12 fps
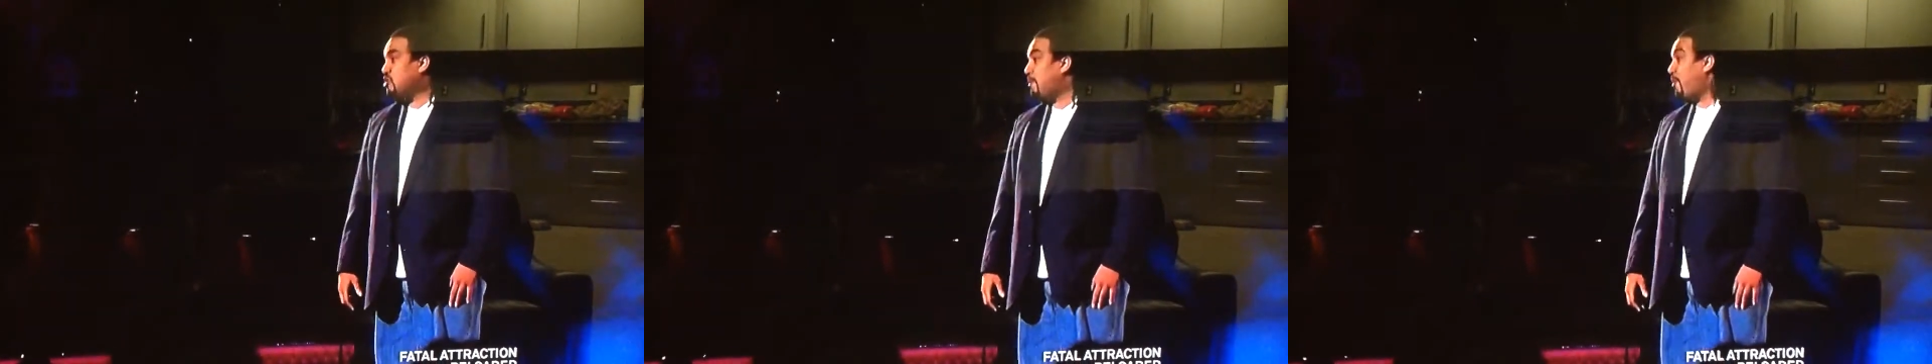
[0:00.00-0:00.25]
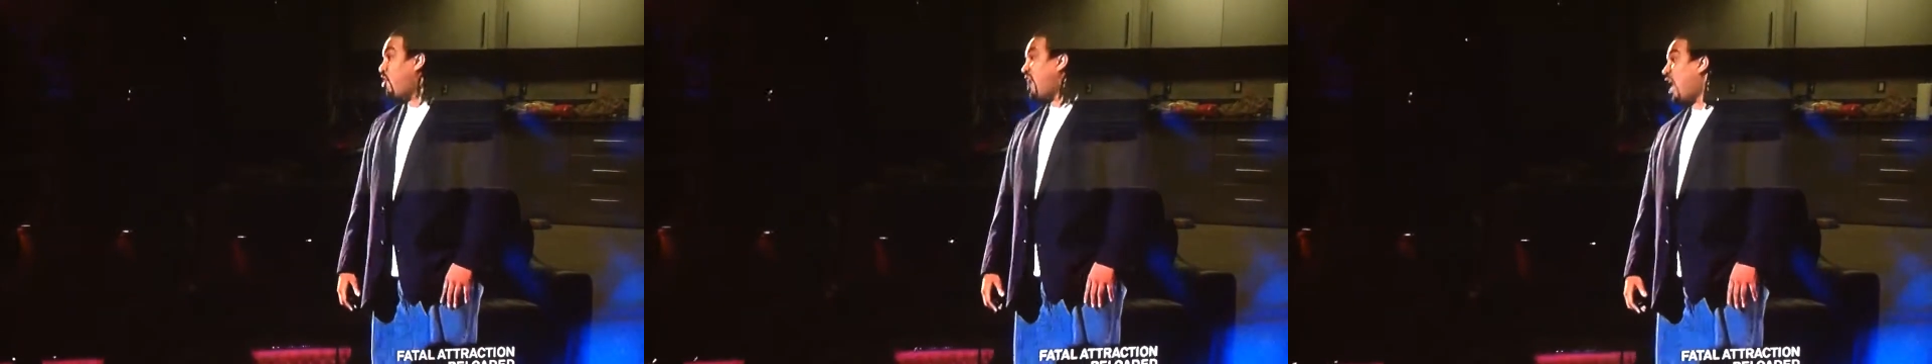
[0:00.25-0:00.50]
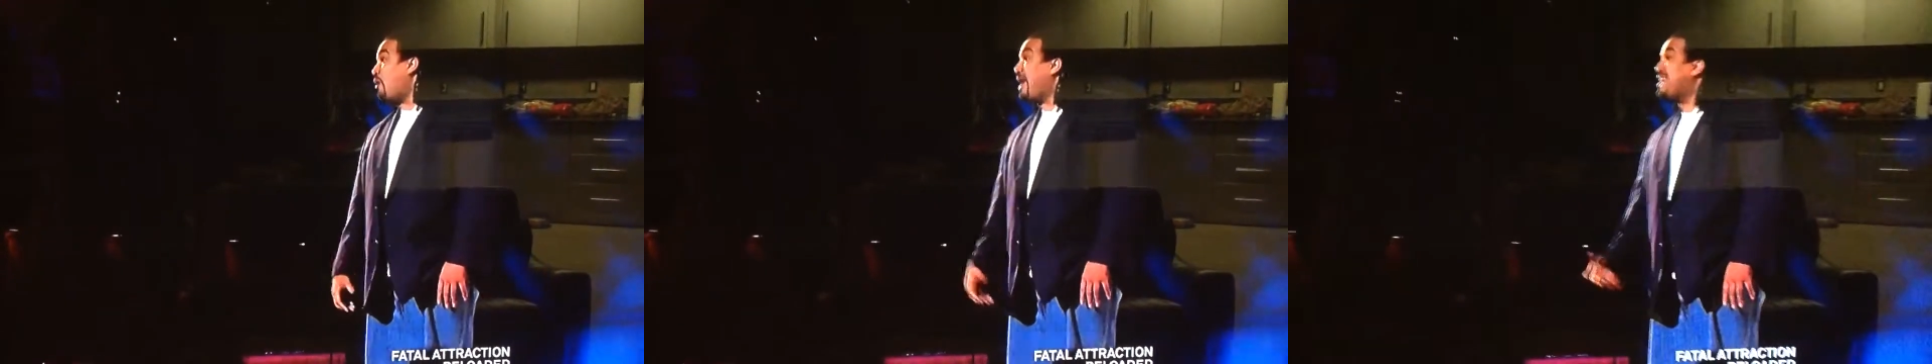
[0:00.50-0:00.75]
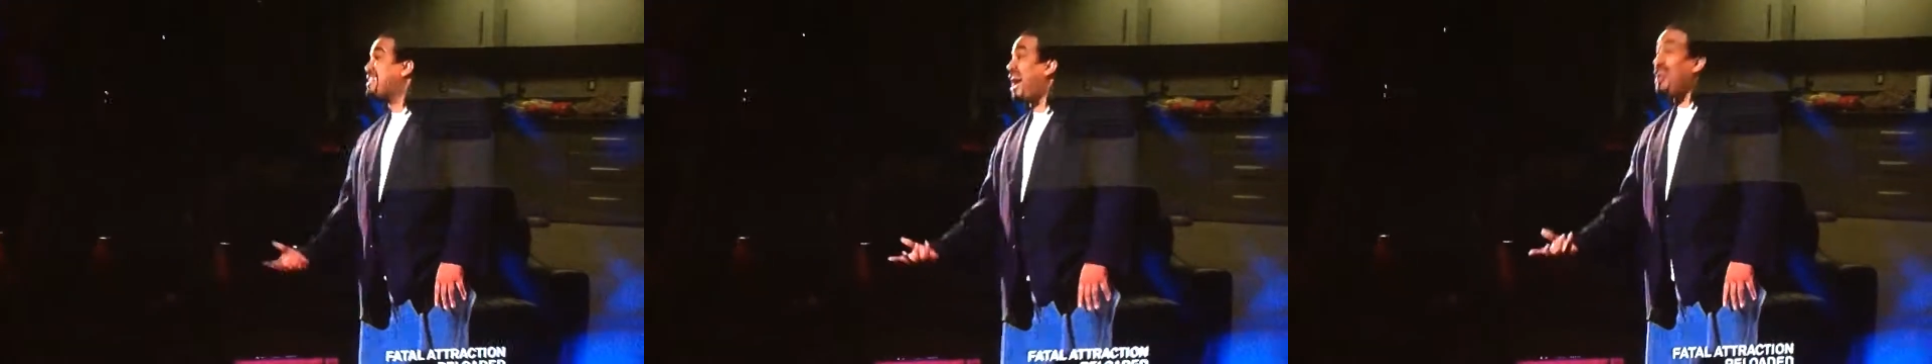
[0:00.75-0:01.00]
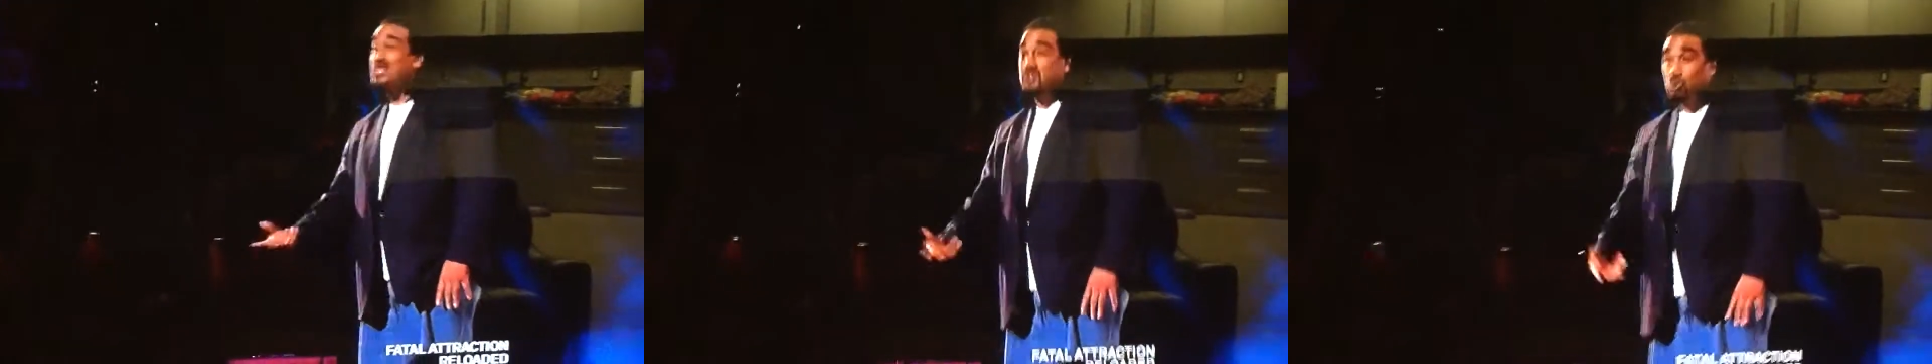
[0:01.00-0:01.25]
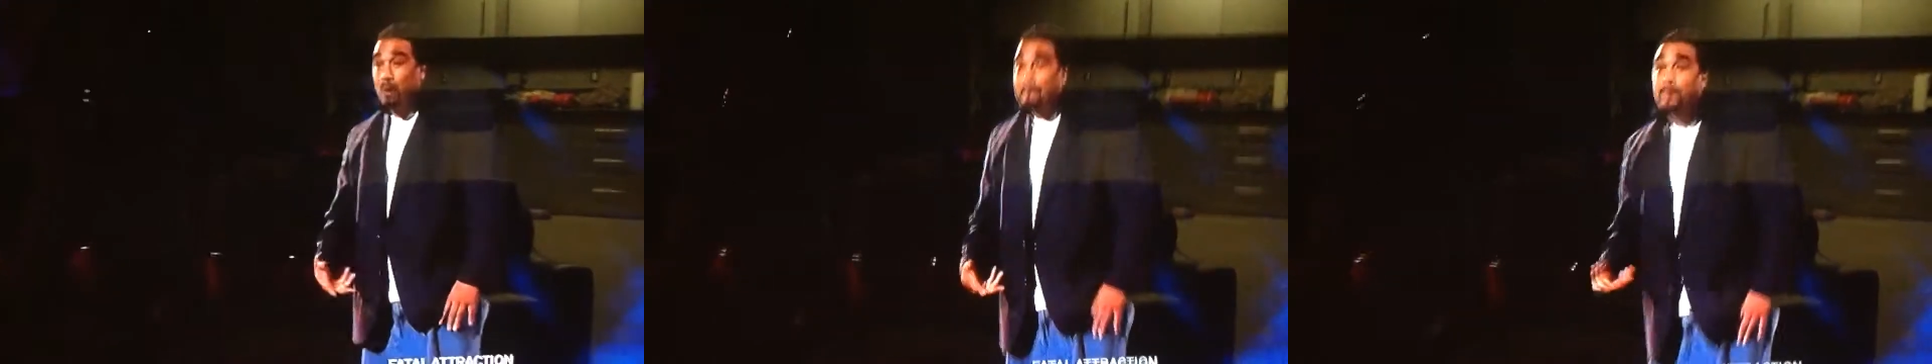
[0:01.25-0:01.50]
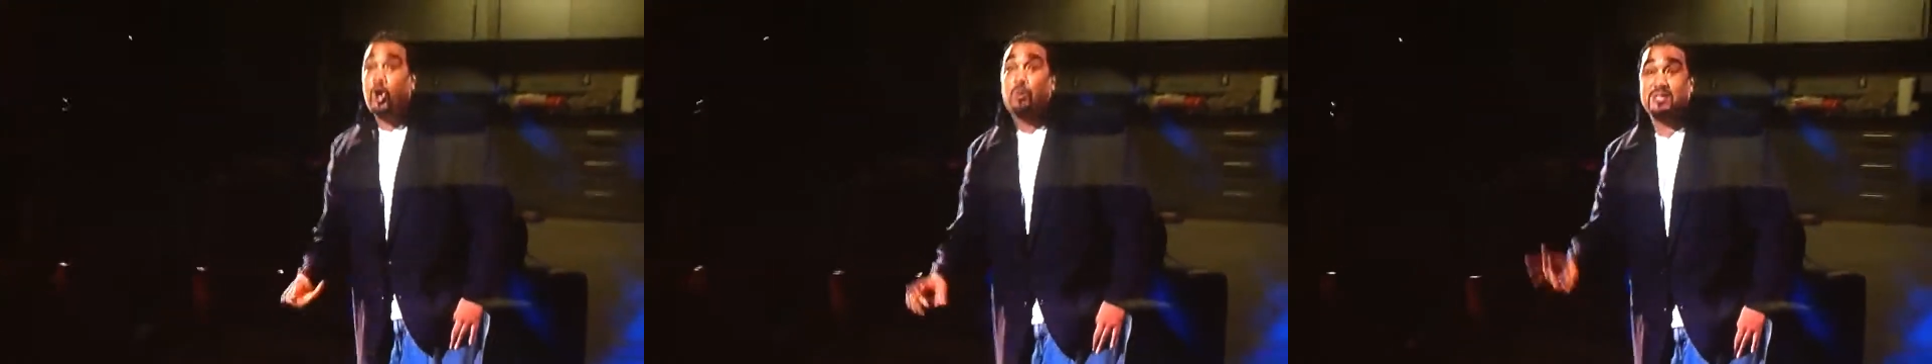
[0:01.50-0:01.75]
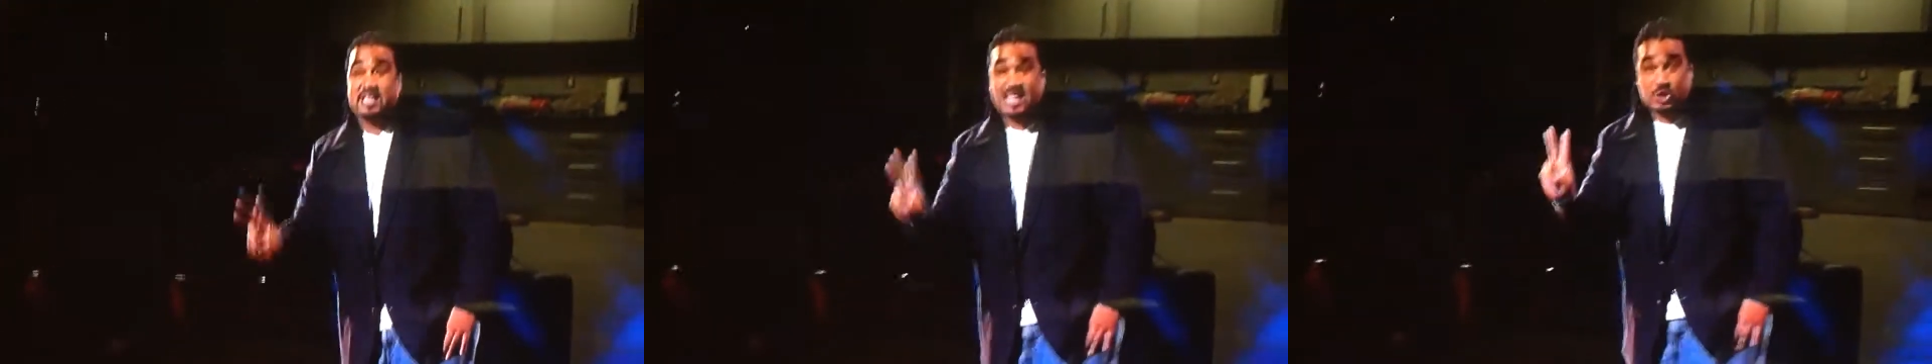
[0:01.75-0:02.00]
to burn out like dollar store bulbs
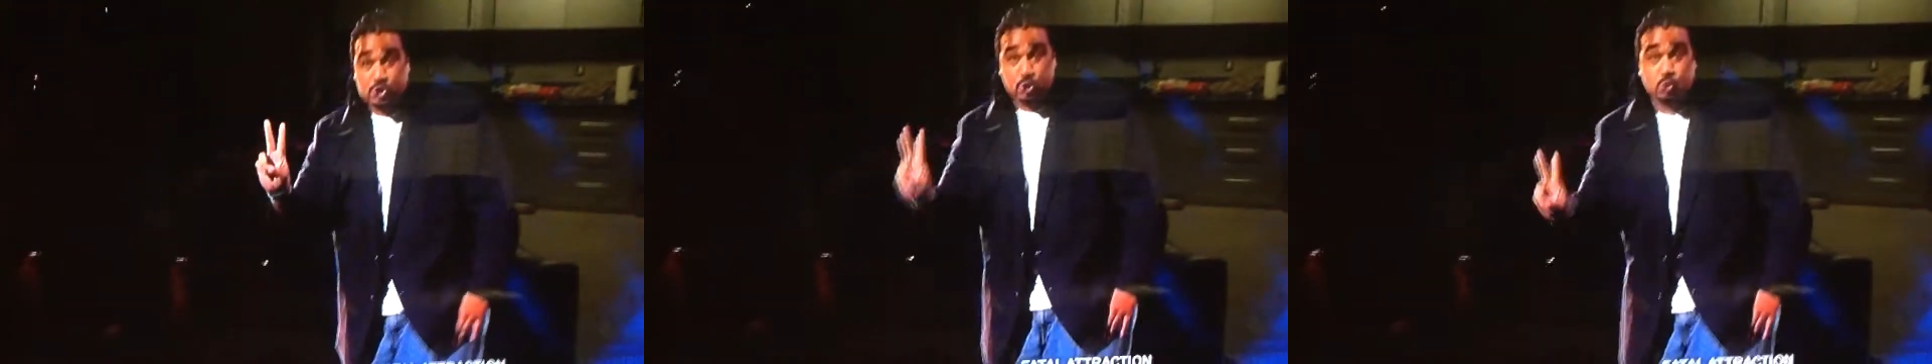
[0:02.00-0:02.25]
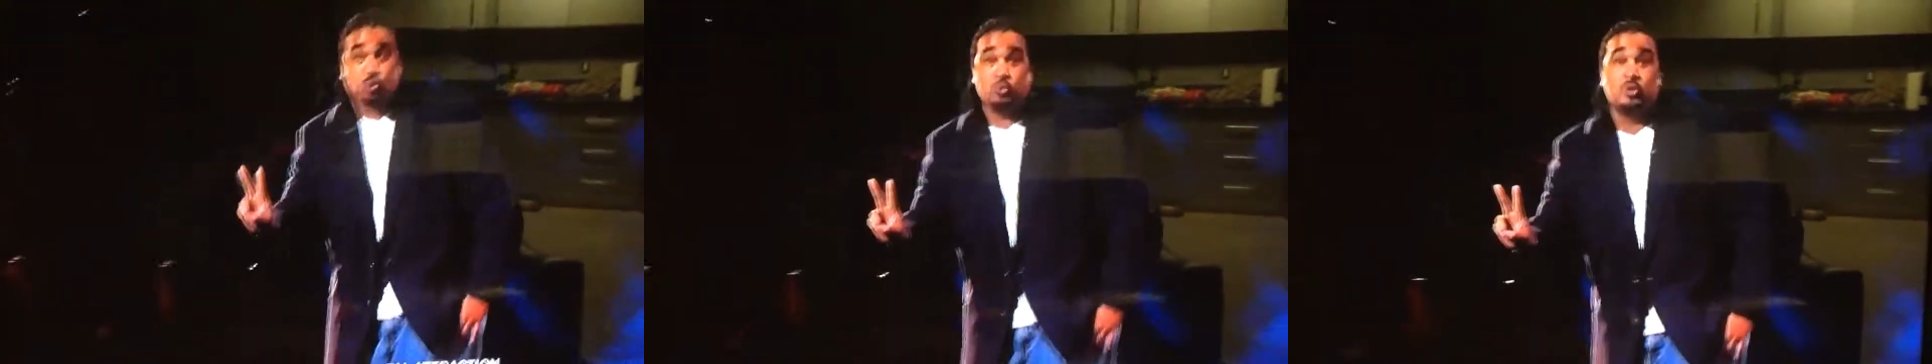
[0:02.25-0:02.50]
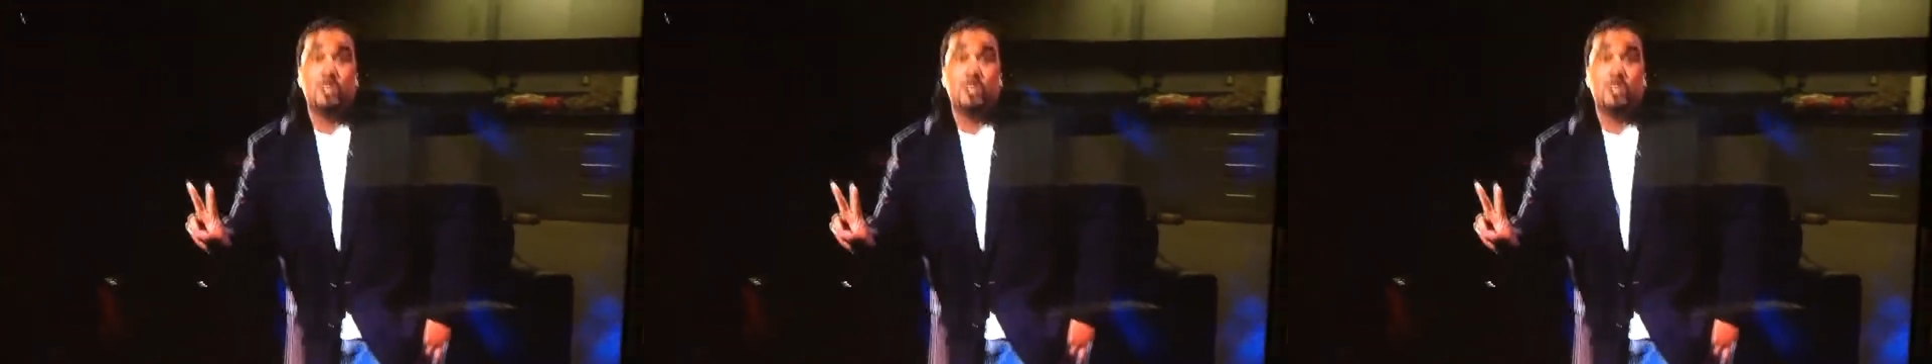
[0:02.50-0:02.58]
day two.